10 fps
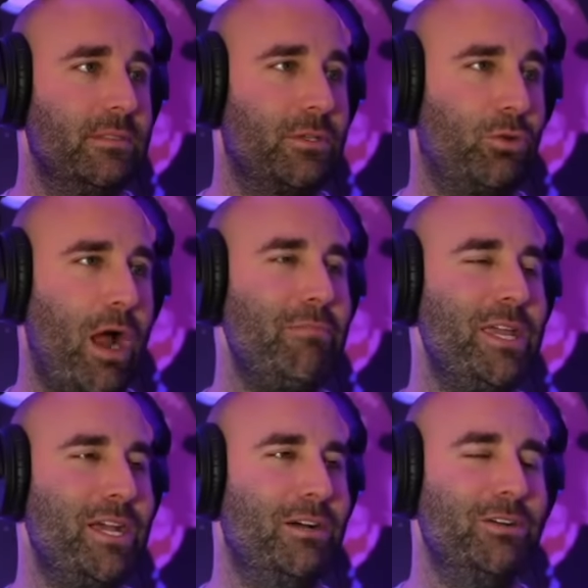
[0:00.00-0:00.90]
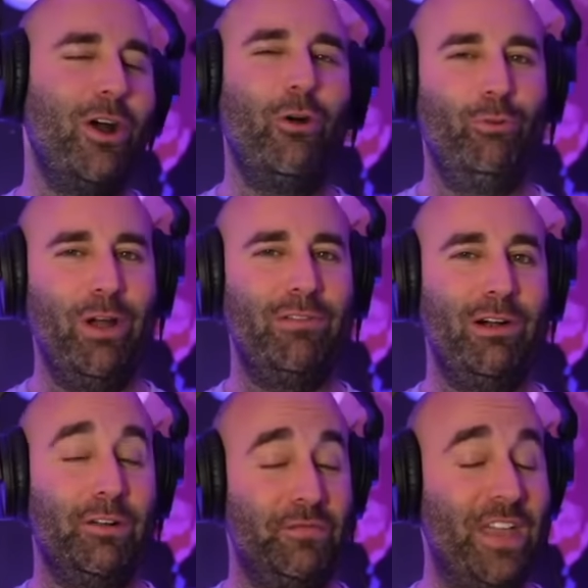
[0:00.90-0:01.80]
Crimea River.
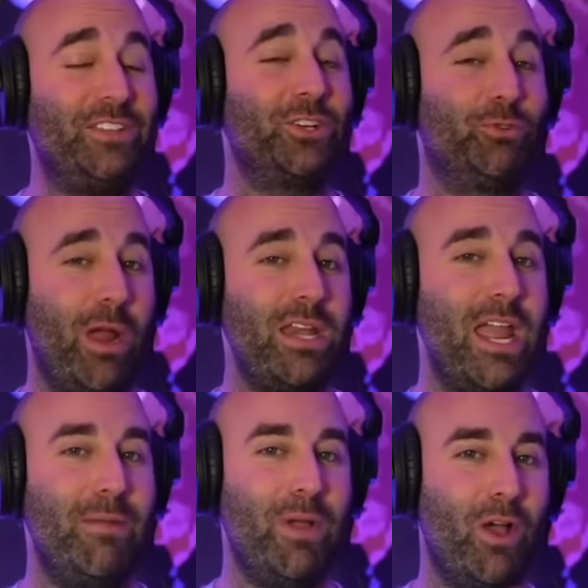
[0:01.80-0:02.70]
That's a great name.